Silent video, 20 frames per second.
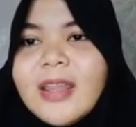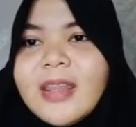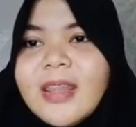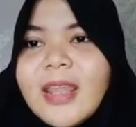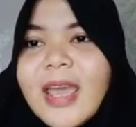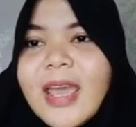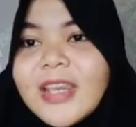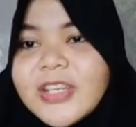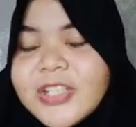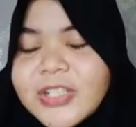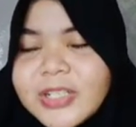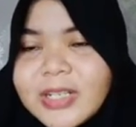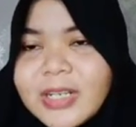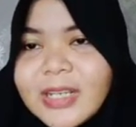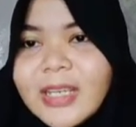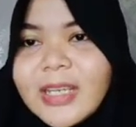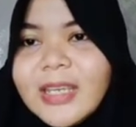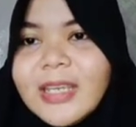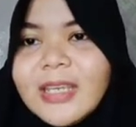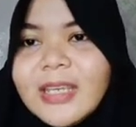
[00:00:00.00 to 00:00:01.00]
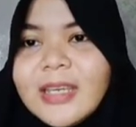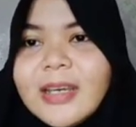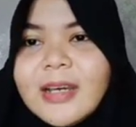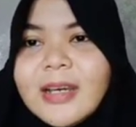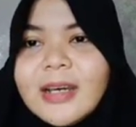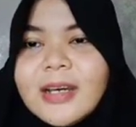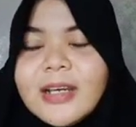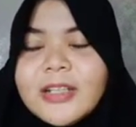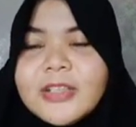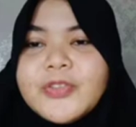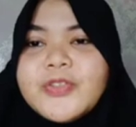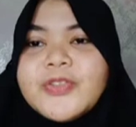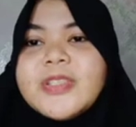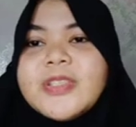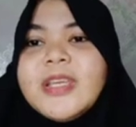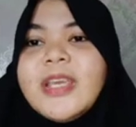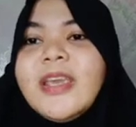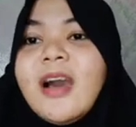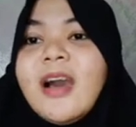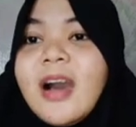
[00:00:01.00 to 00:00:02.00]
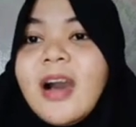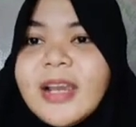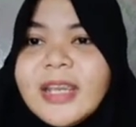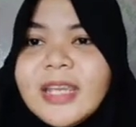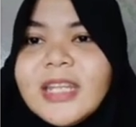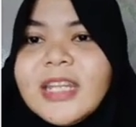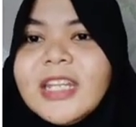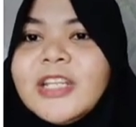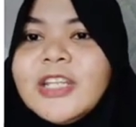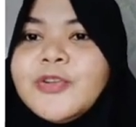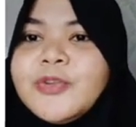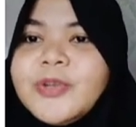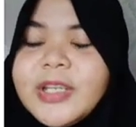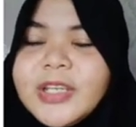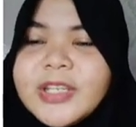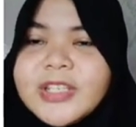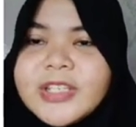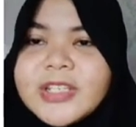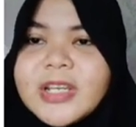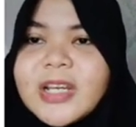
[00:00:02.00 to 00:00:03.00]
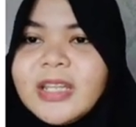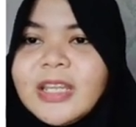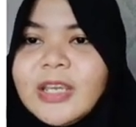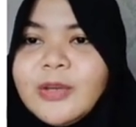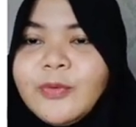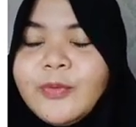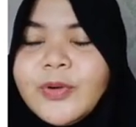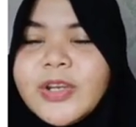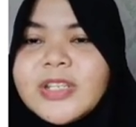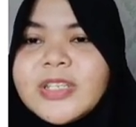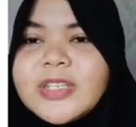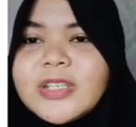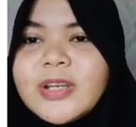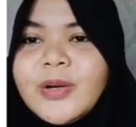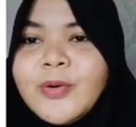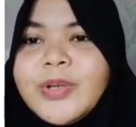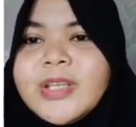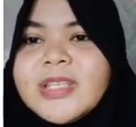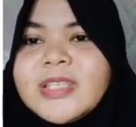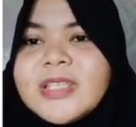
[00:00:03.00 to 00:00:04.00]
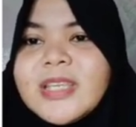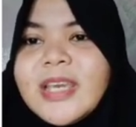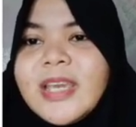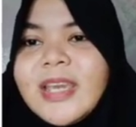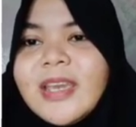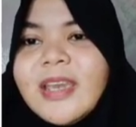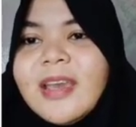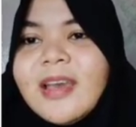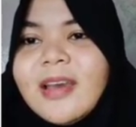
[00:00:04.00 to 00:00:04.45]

actually to say I in Indonesian language, we say